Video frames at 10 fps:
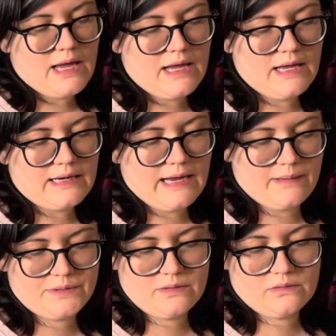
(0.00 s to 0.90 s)
And I
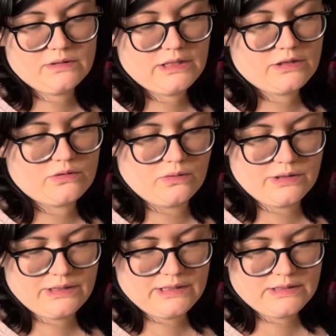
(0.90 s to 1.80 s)
absolutely
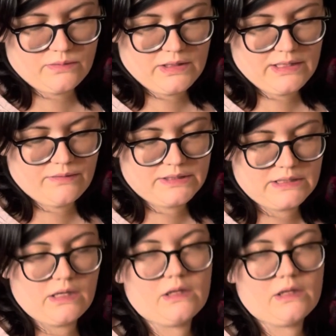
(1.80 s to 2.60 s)
adored this one. It was